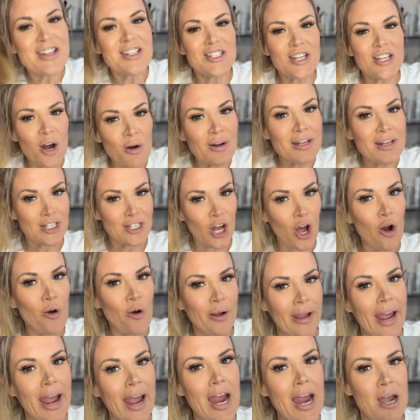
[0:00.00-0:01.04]
So is
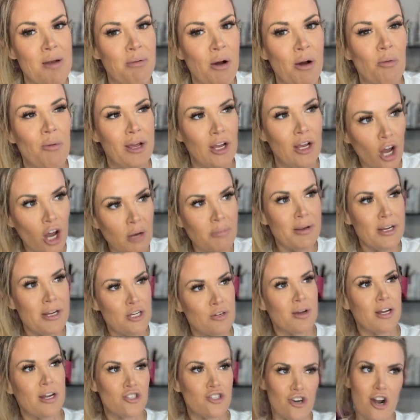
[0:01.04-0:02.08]
cocaine, but we could be
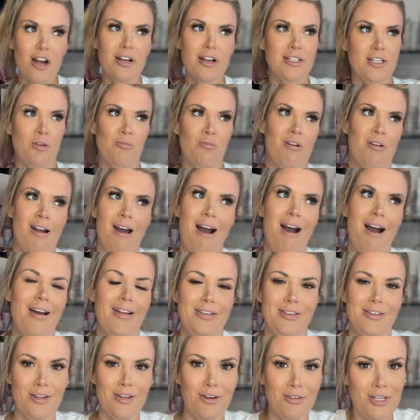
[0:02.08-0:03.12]
doing drugs and we're
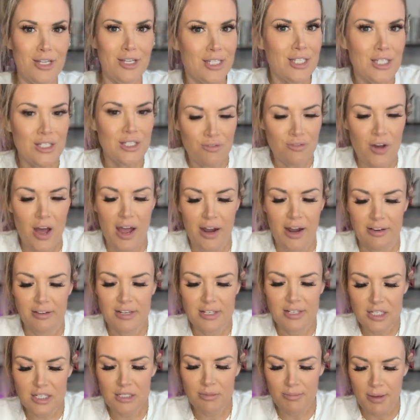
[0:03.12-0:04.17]
not. So this is fine.
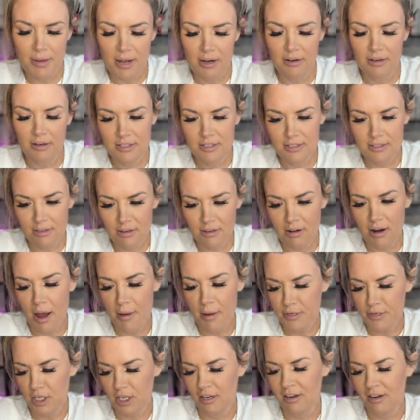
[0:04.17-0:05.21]
This is better. This is a good
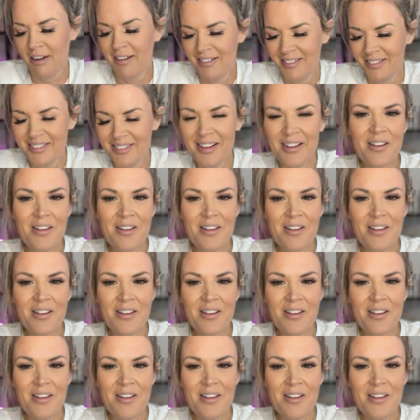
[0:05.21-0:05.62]
option.